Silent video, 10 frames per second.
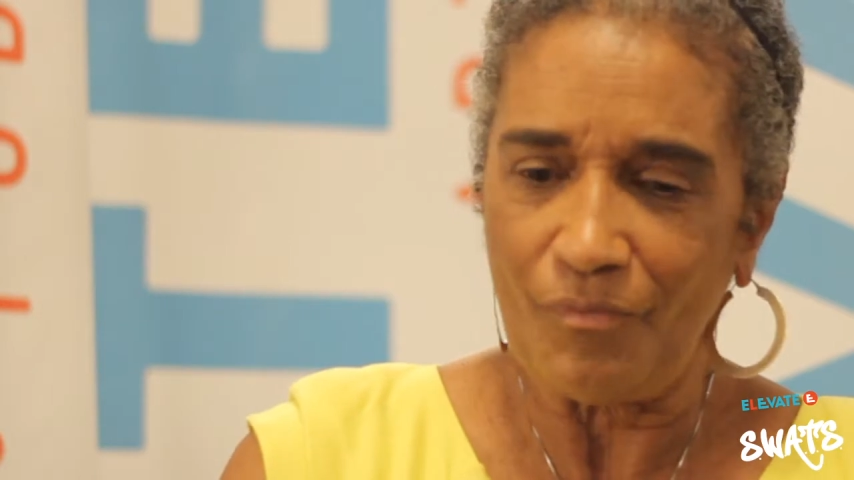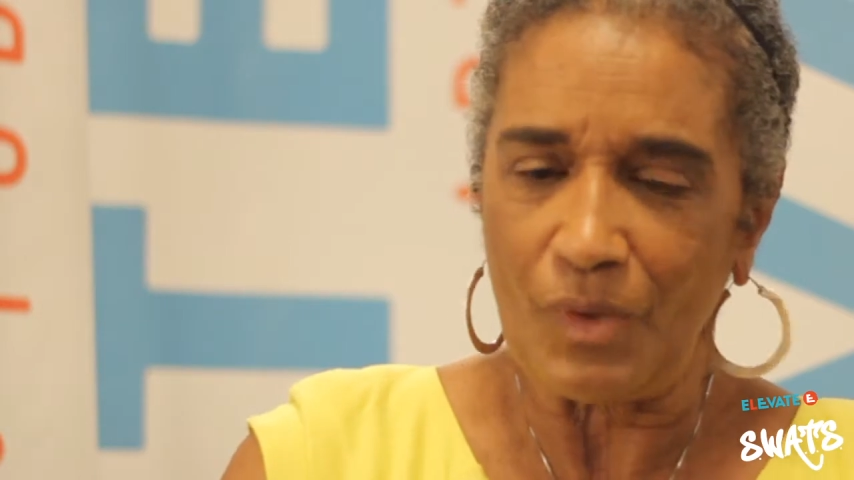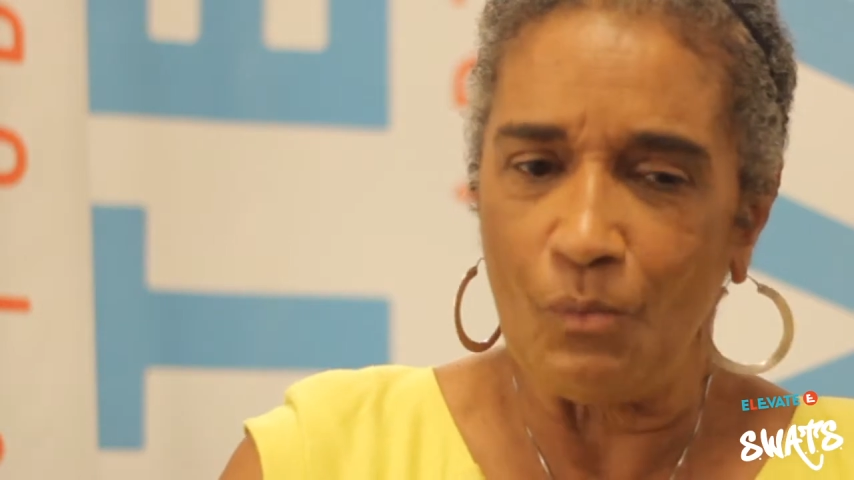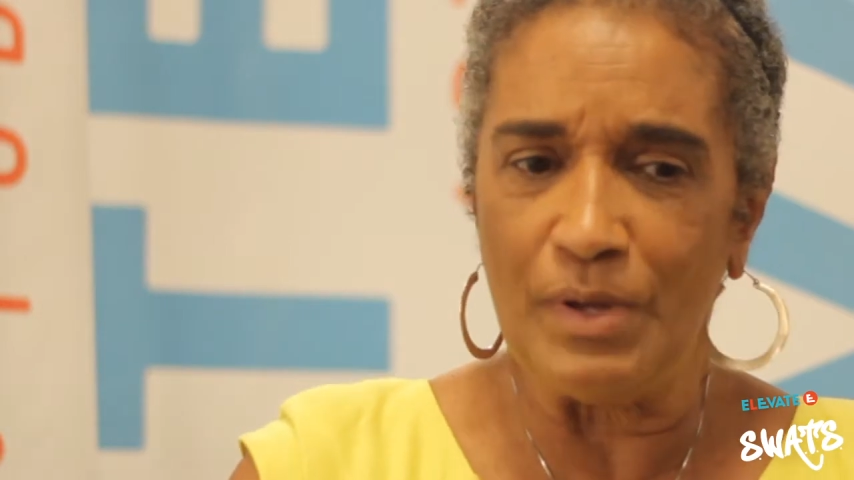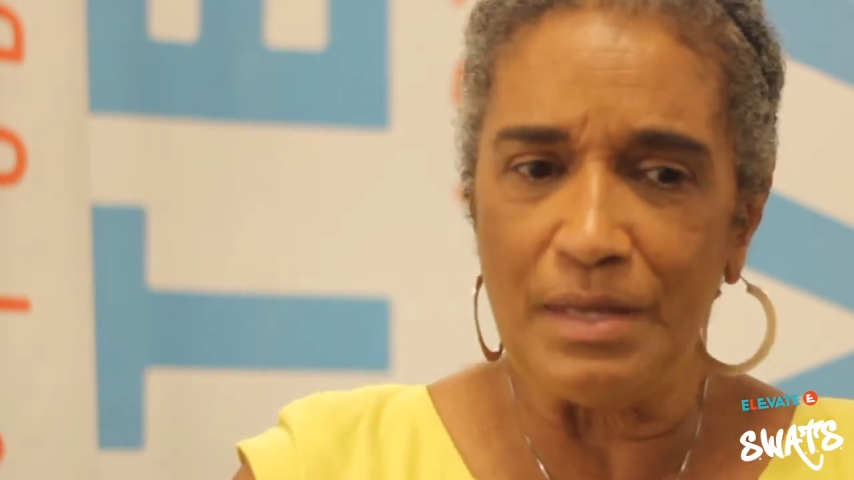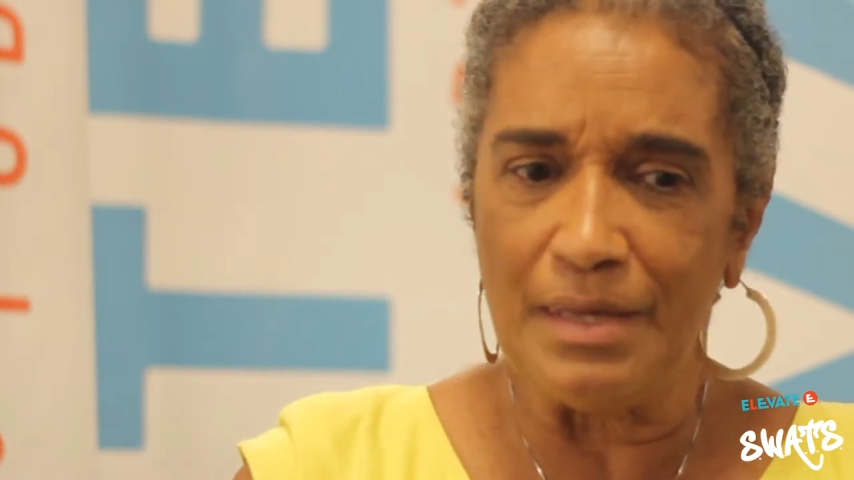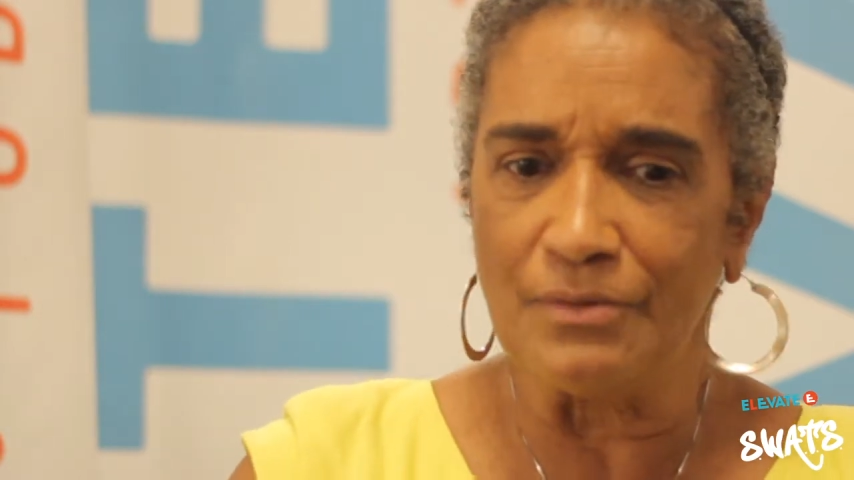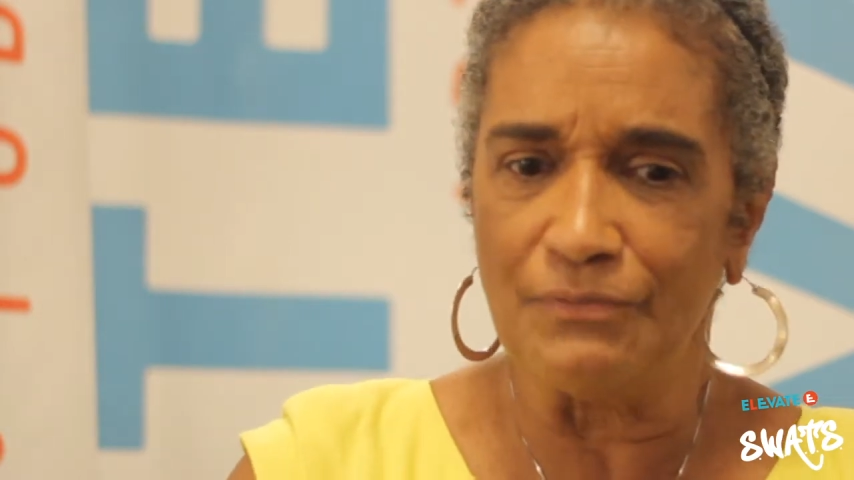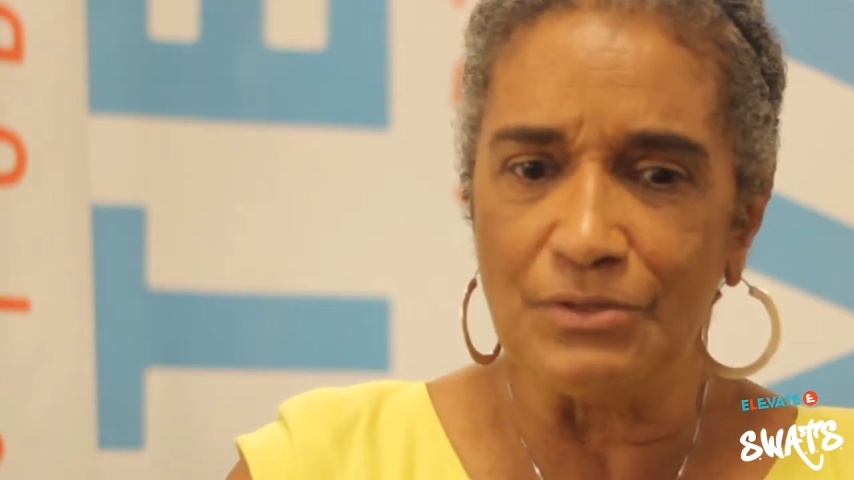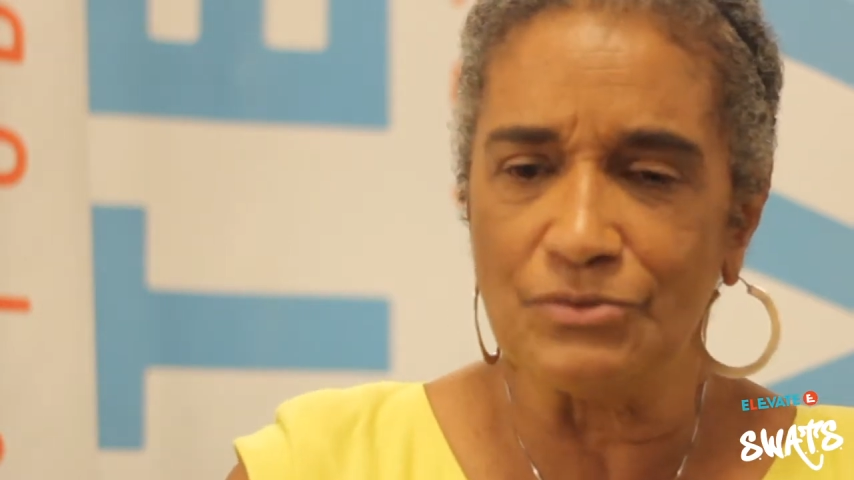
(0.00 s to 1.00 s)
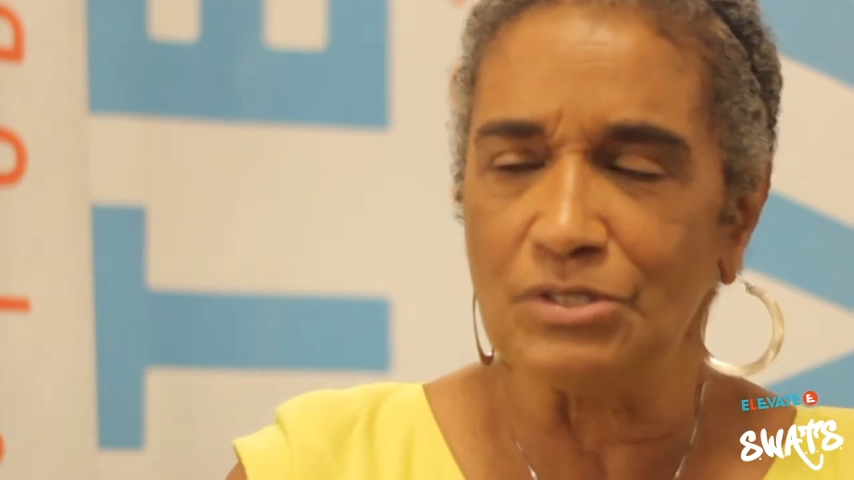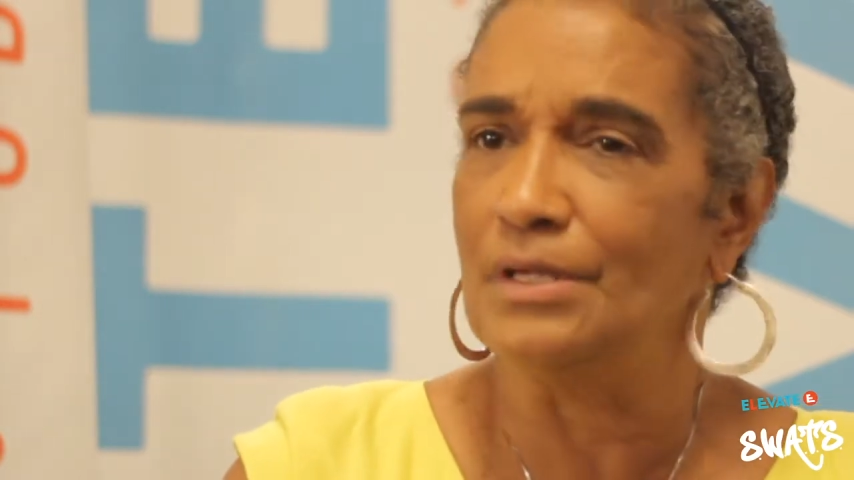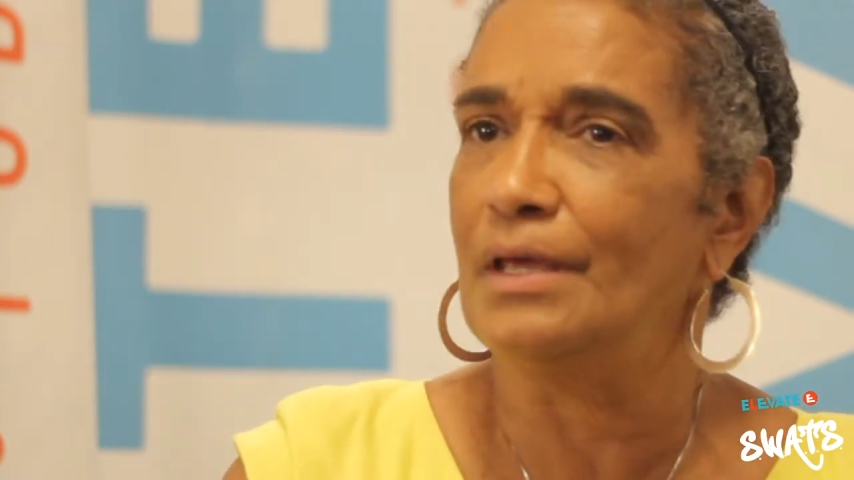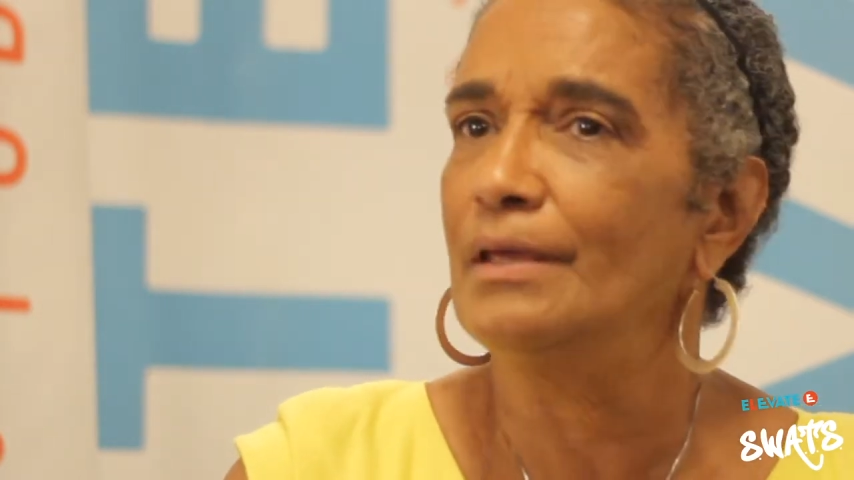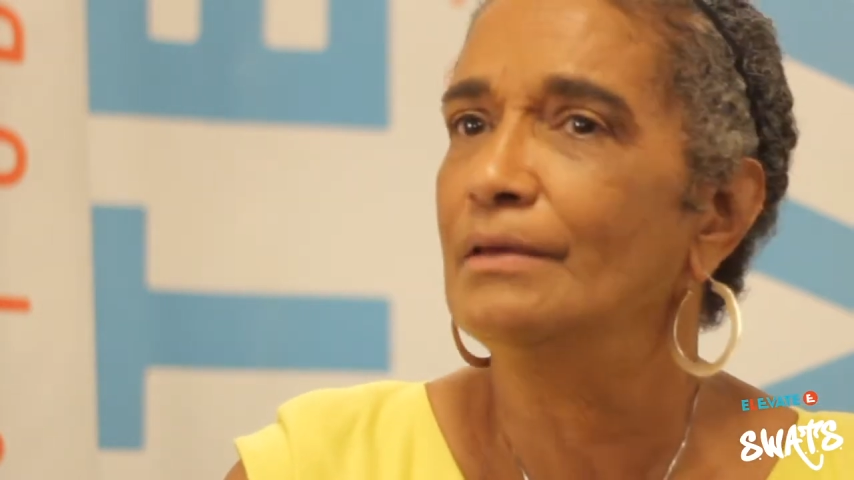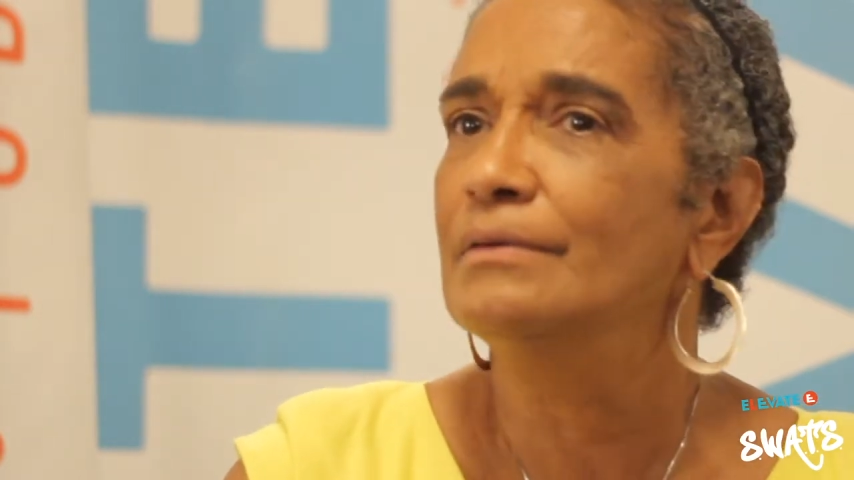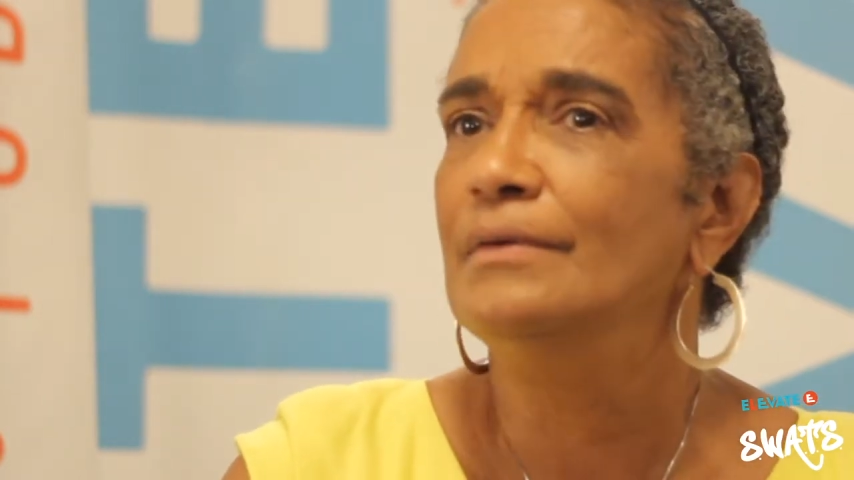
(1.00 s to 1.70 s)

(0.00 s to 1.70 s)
we interviewed today,